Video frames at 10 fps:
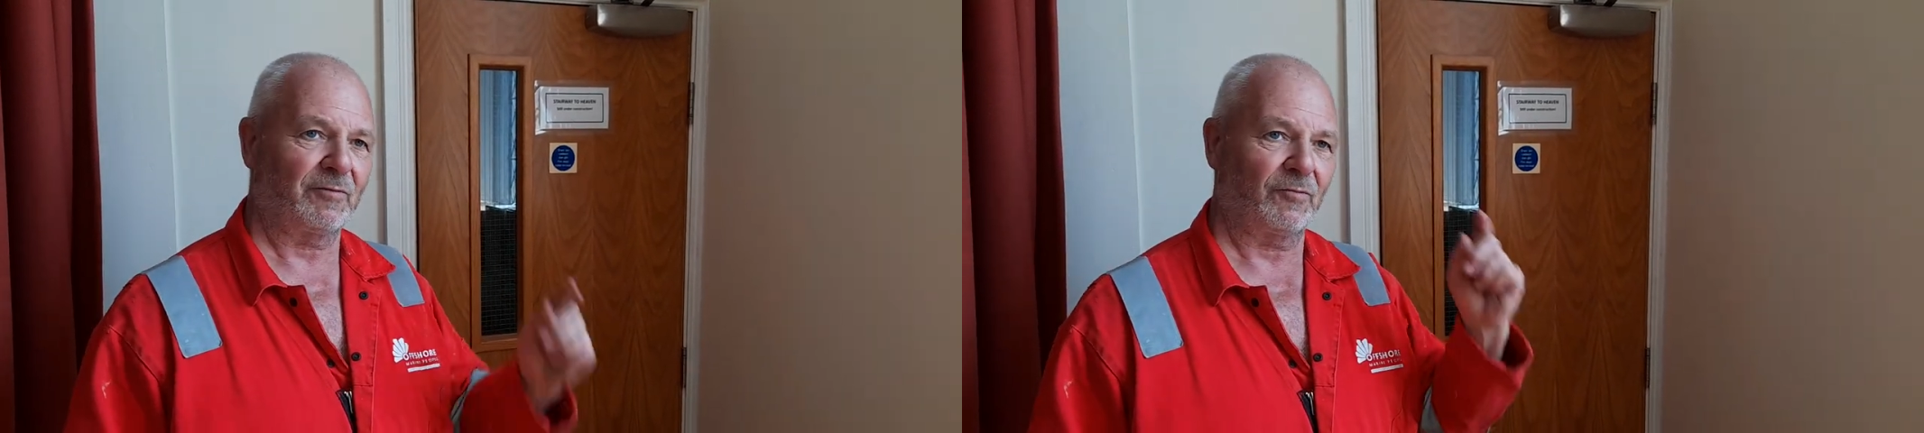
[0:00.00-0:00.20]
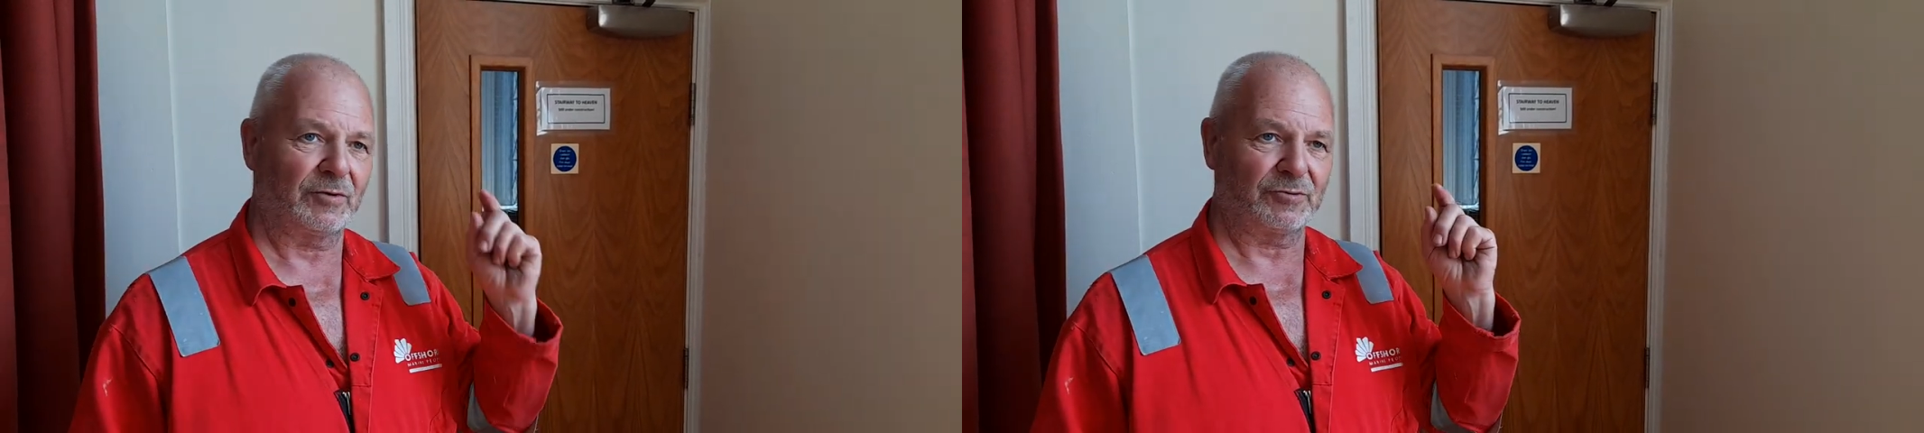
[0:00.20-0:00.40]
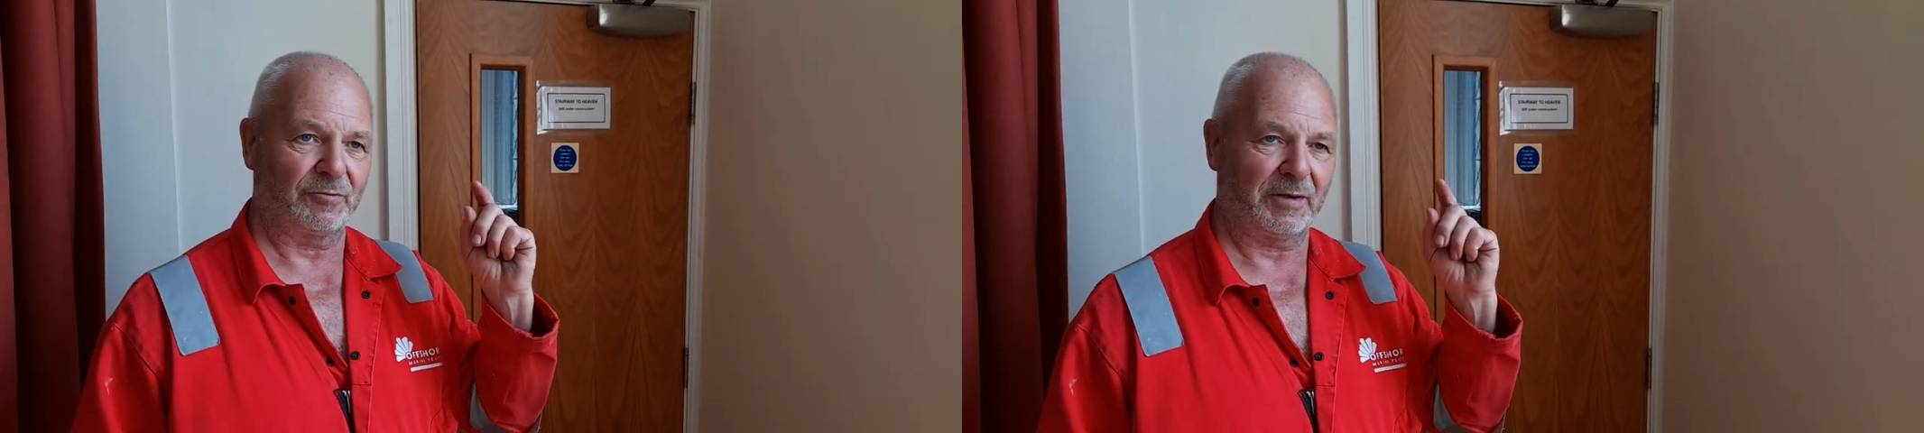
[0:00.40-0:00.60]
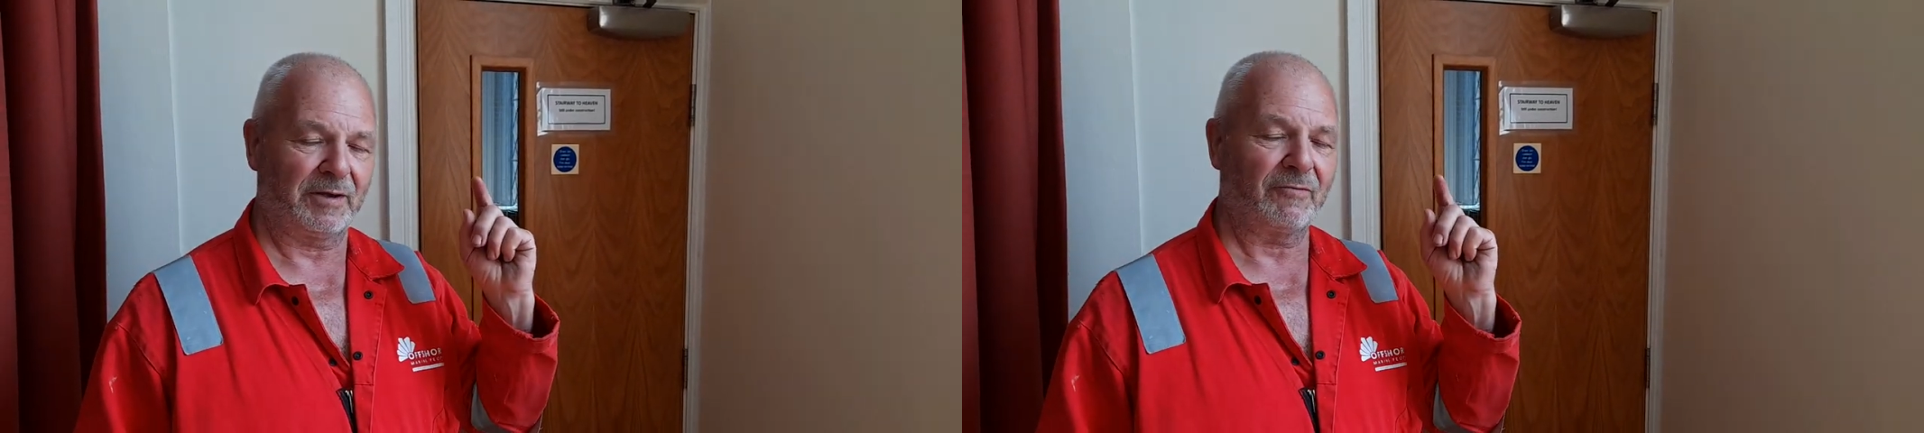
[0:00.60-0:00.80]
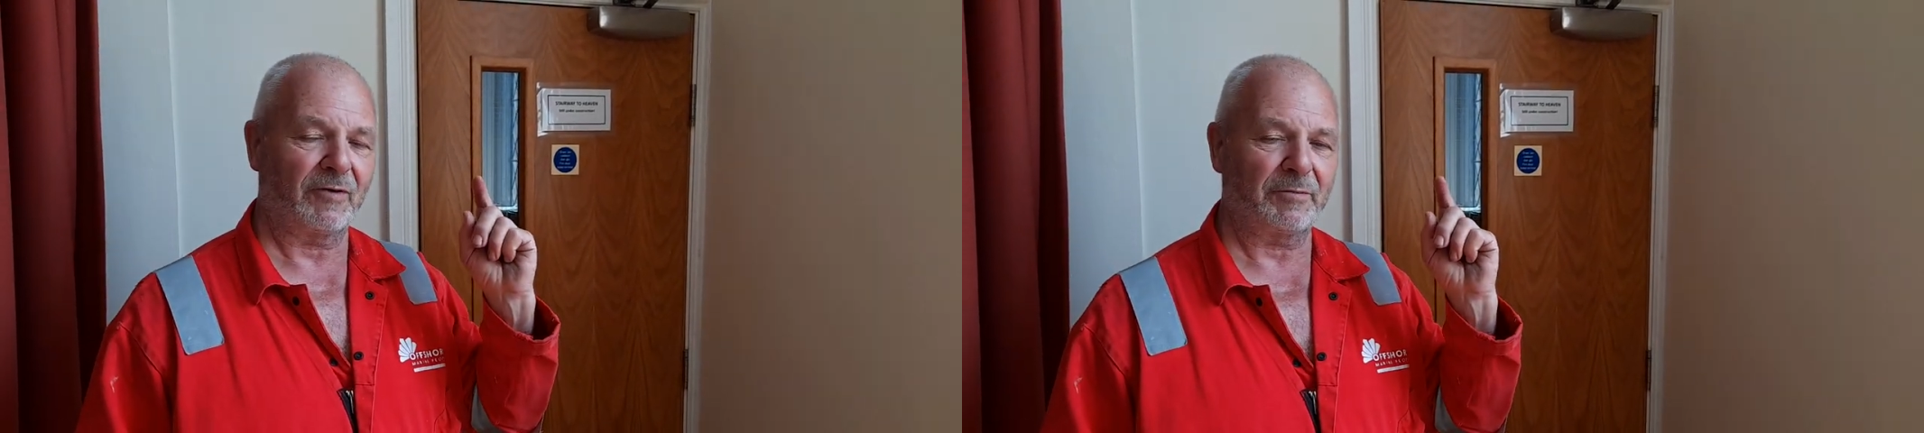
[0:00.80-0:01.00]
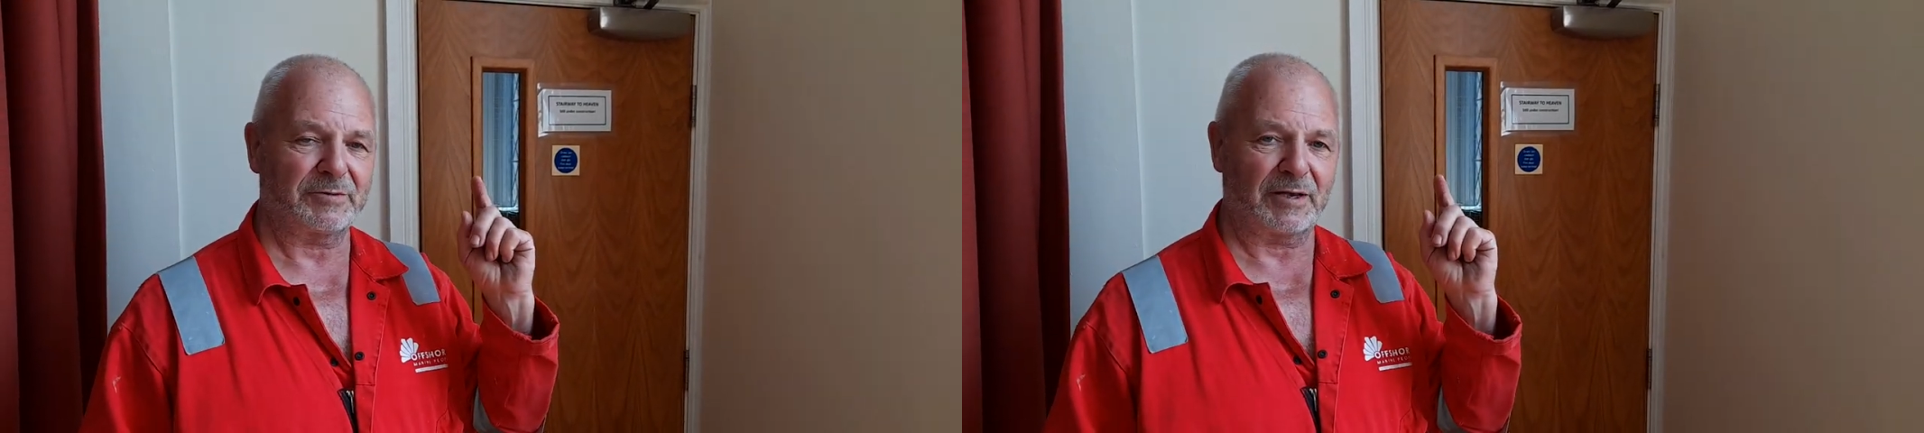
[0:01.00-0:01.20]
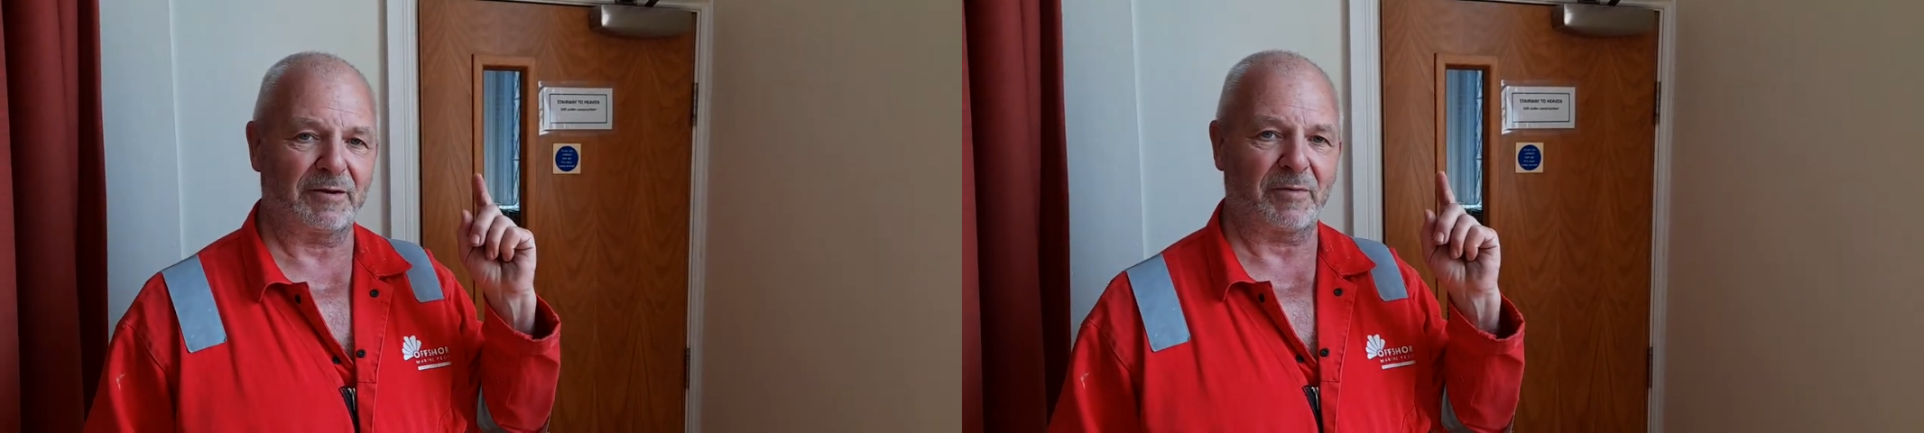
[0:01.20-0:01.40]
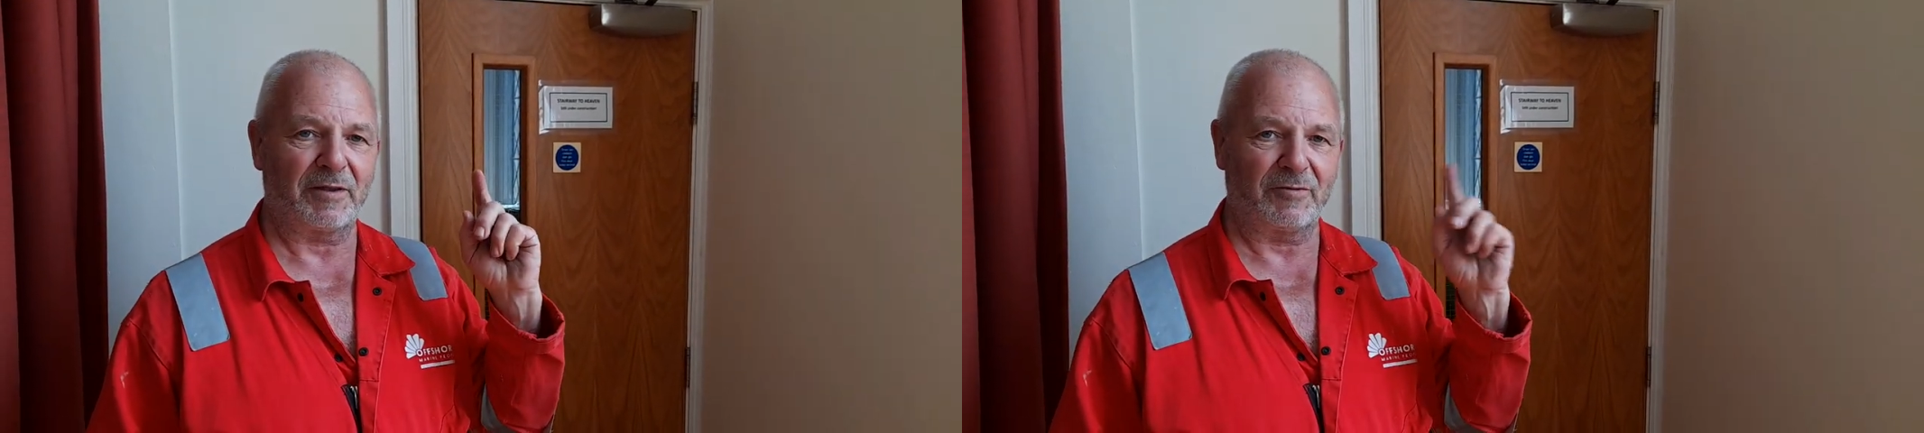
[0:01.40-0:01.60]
which will be represented by the